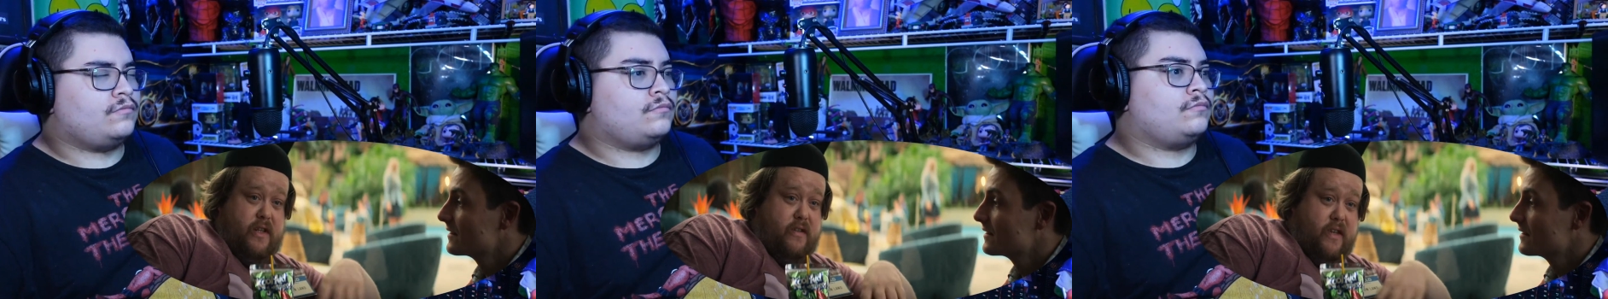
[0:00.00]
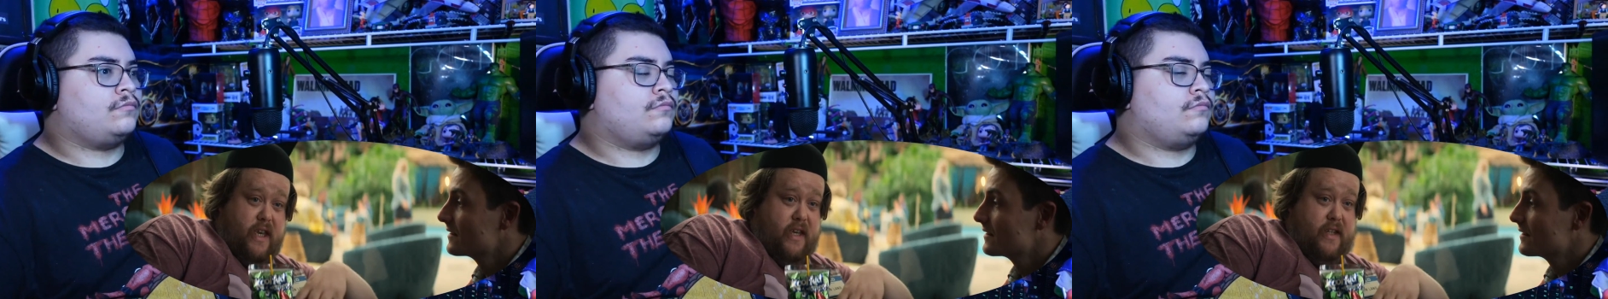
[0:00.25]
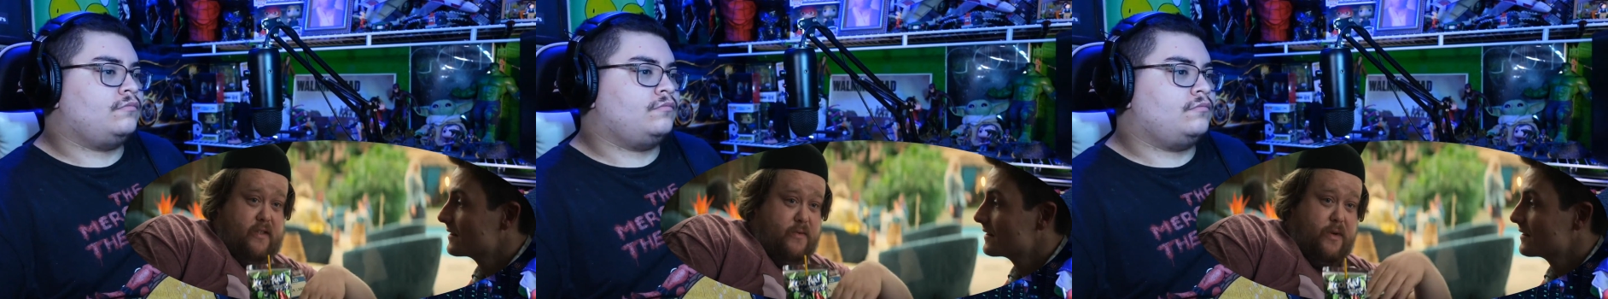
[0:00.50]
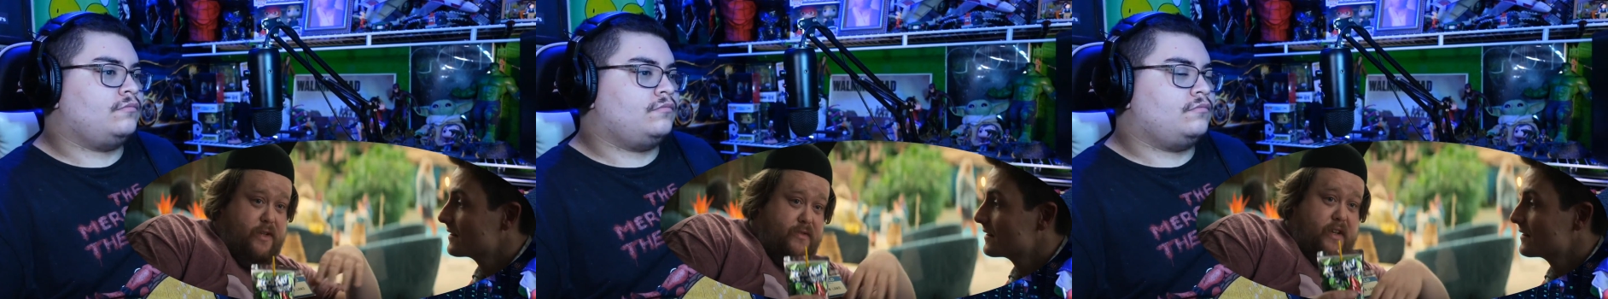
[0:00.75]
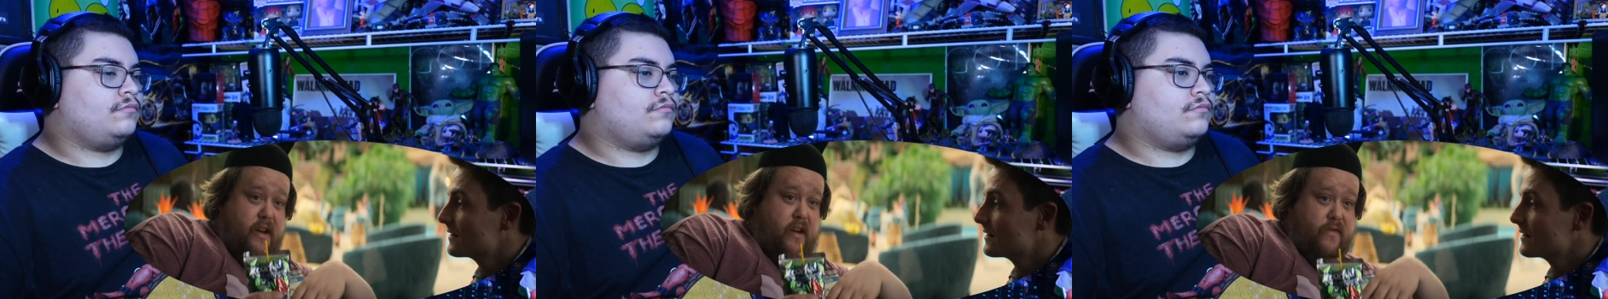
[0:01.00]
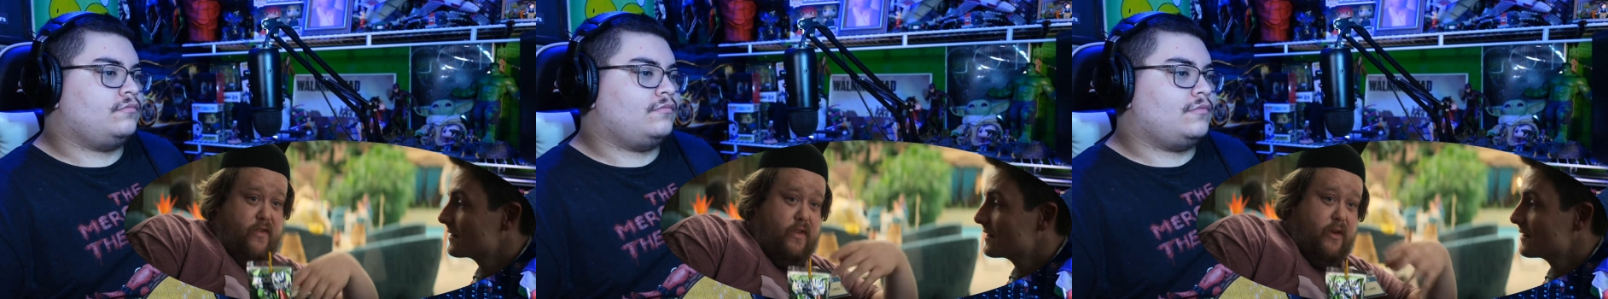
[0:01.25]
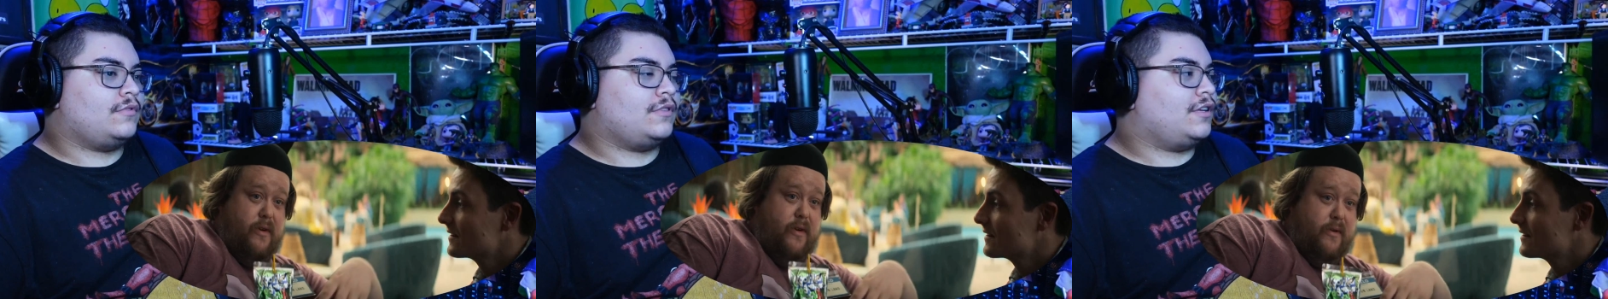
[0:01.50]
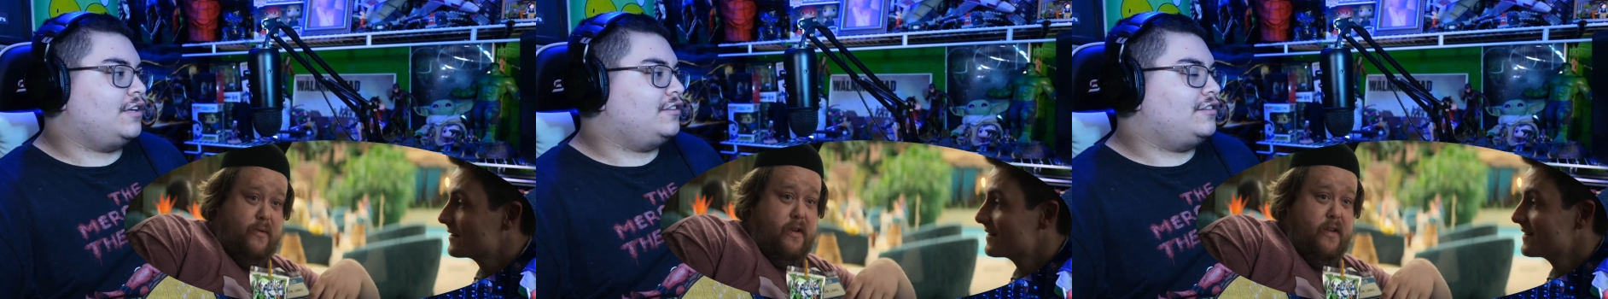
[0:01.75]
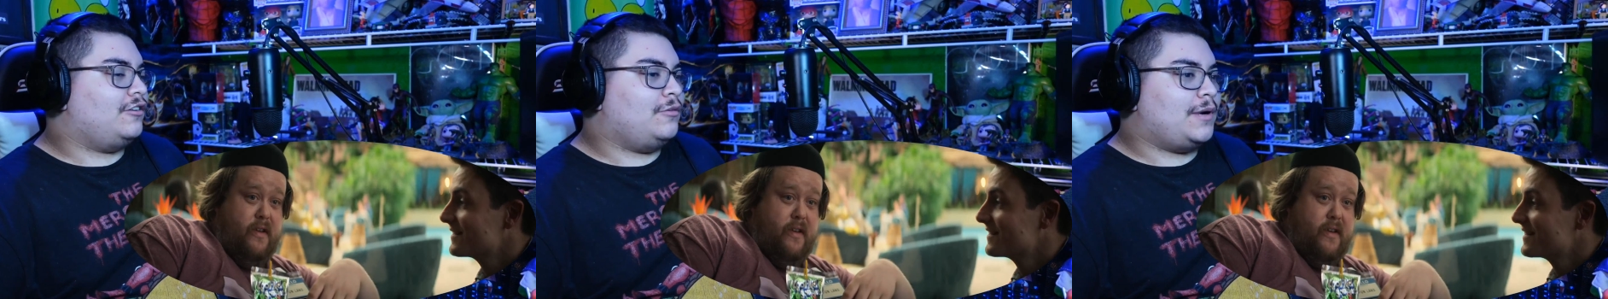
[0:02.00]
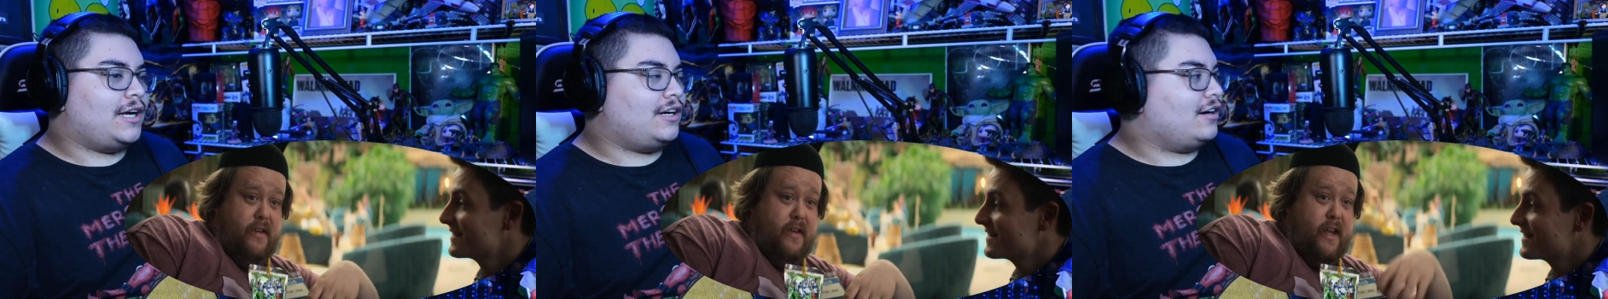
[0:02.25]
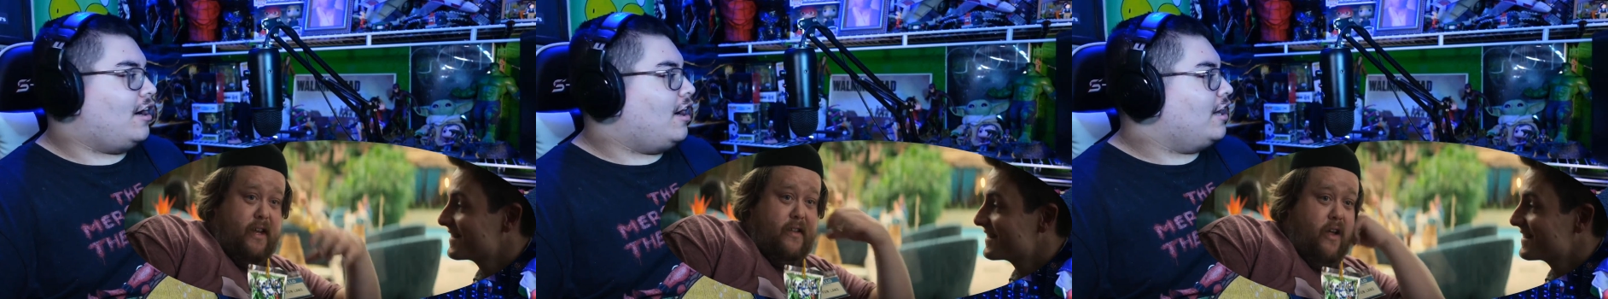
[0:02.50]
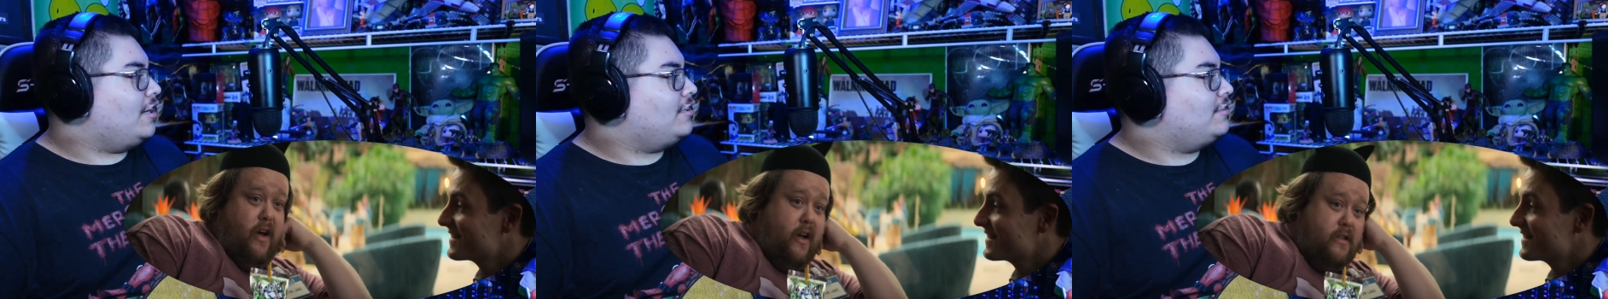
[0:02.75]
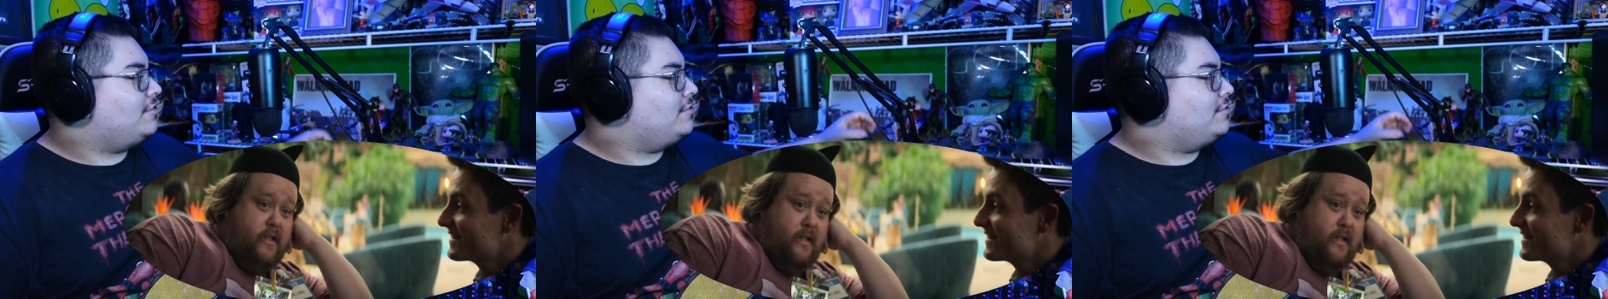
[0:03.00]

Speaker 1: little kids wandering off on their own.
Speaker 2: Oh my god. I